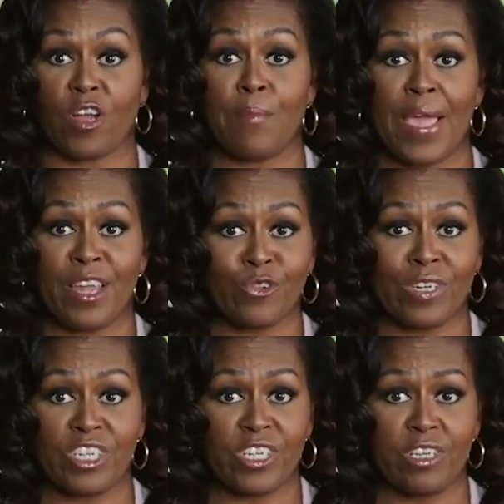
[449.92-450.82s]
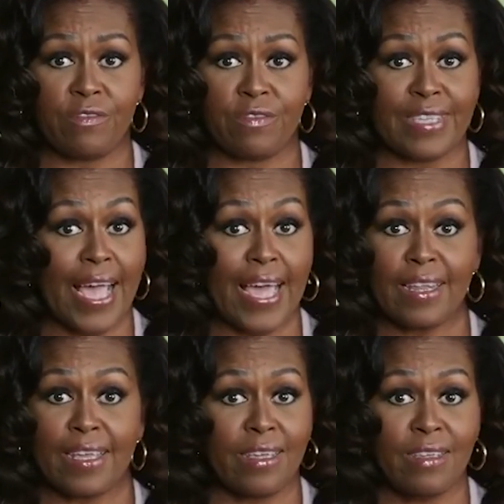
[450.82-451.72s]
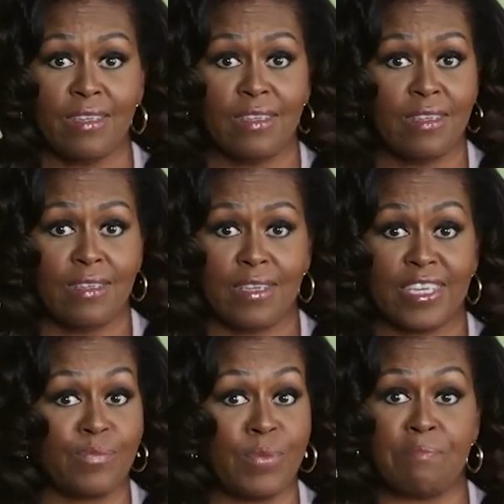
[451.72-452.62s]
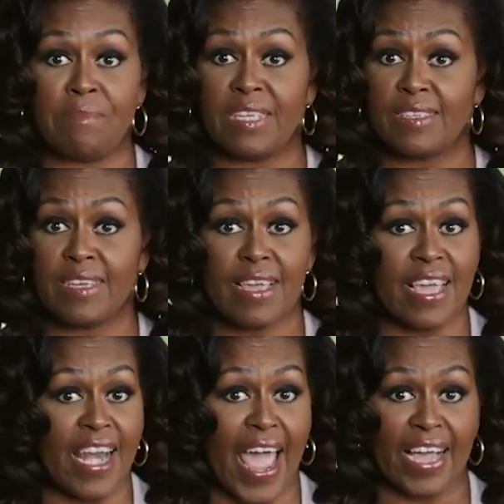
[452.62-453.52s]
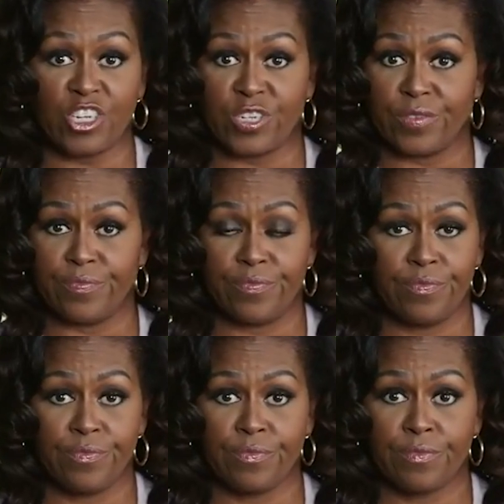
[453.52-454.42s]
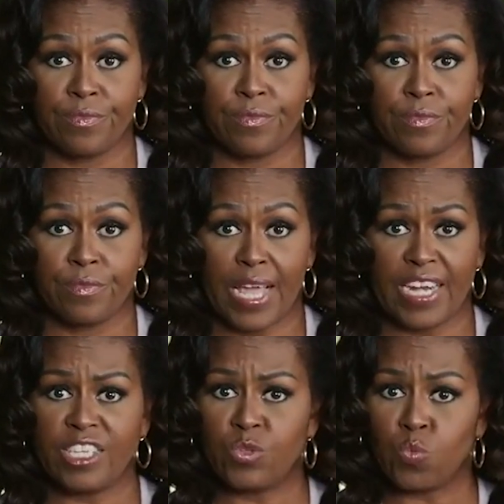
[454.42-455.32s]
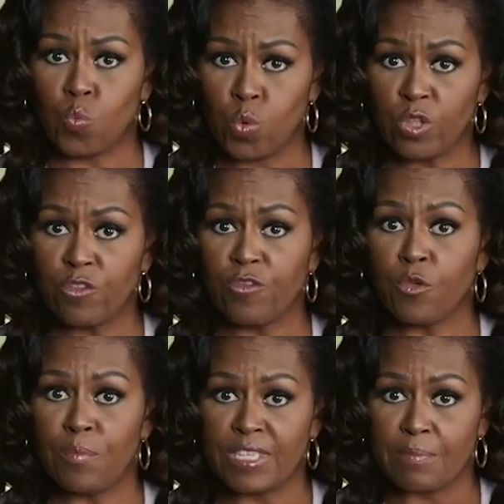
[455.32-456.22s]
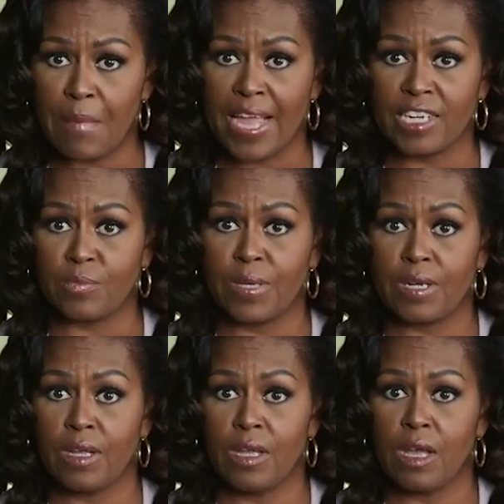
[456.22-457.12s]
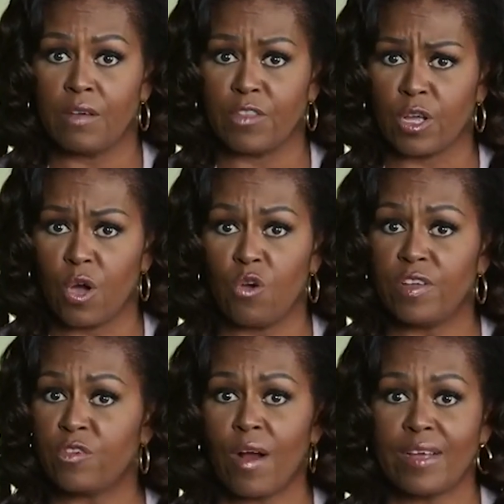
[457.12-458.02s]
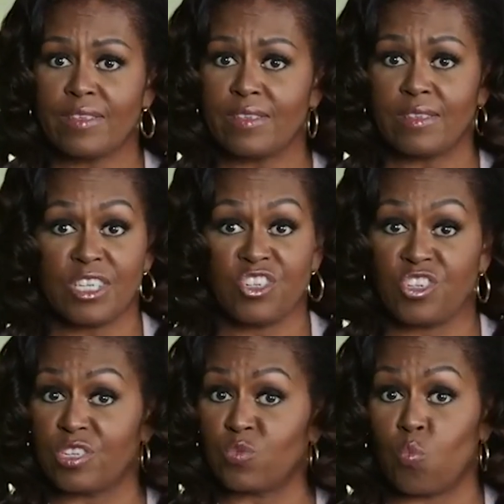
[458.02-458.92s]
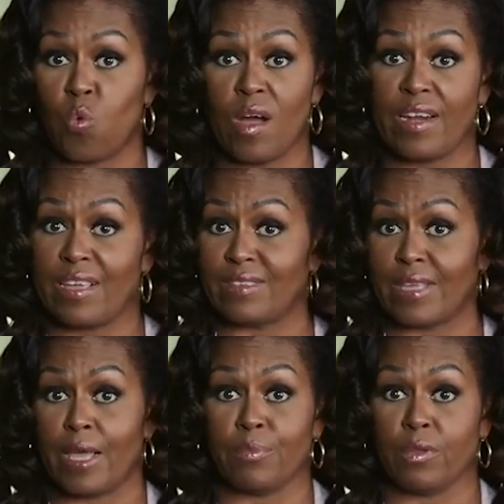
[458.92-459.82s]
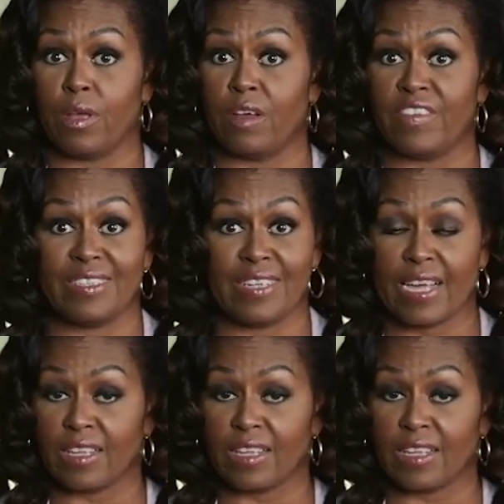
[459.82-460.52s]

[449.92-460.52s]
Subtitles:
Our commander-in-chief, sadly, has been missing in action. And his willful mismanagement of the COVID crisis is just one example of his